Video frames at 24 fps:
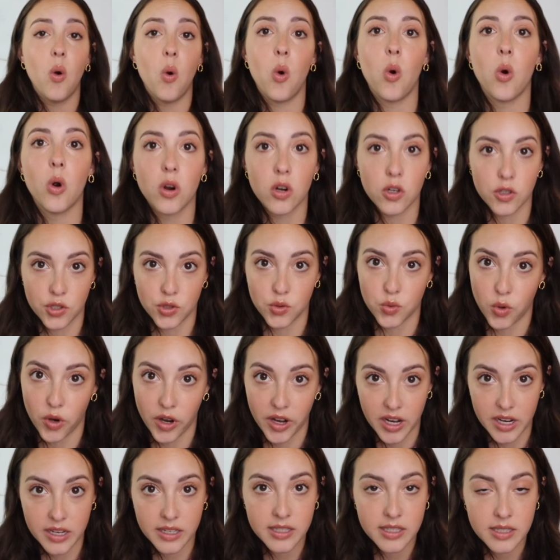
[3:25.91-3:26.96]
horror
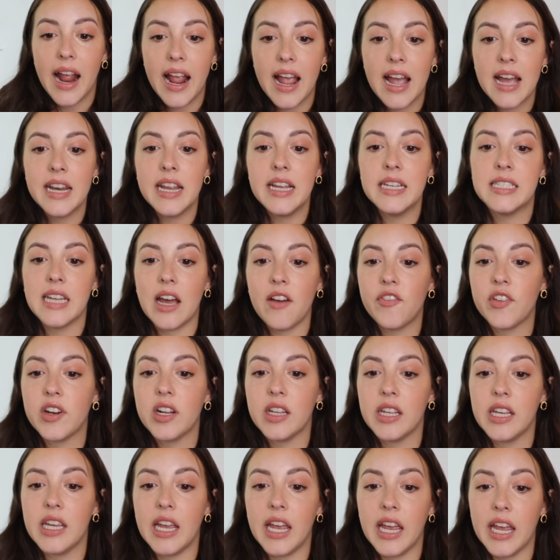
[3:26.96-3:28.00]
stories, and it
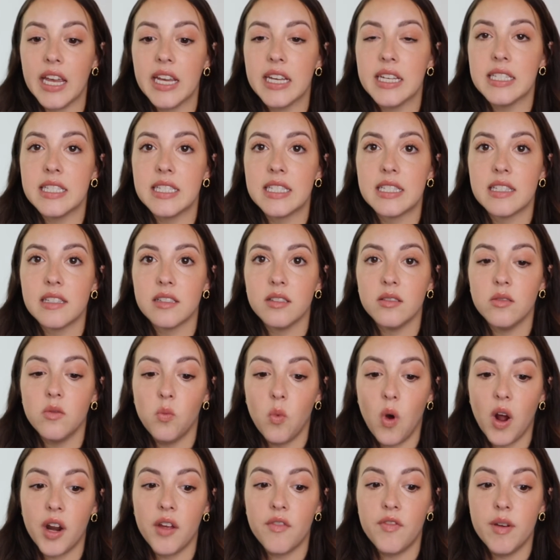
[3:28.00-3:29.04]
definitely is
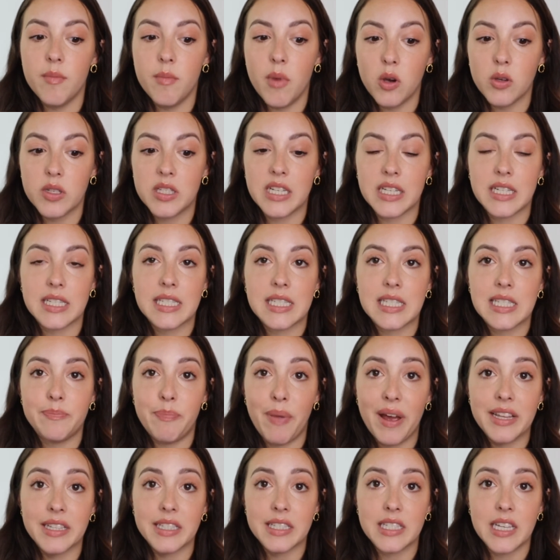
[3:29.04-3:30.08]
one of the most
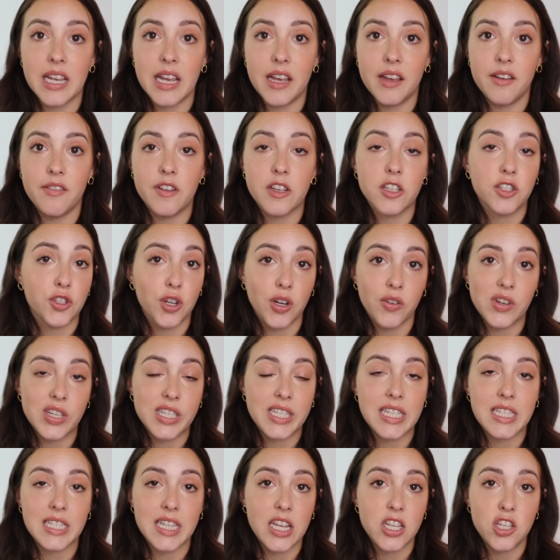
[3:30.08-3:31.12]
expensive
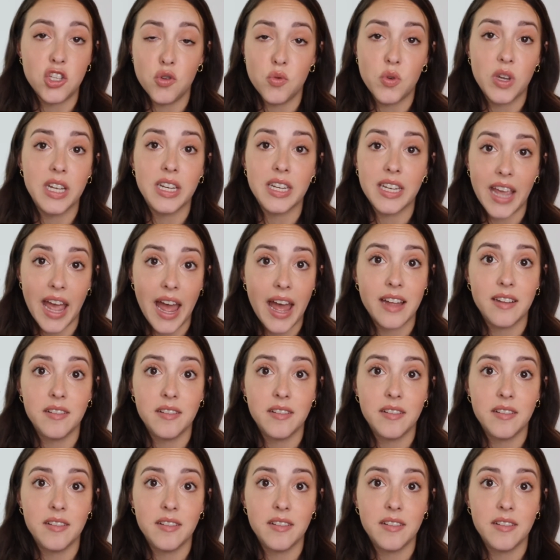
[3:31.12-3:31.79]
services that you can get.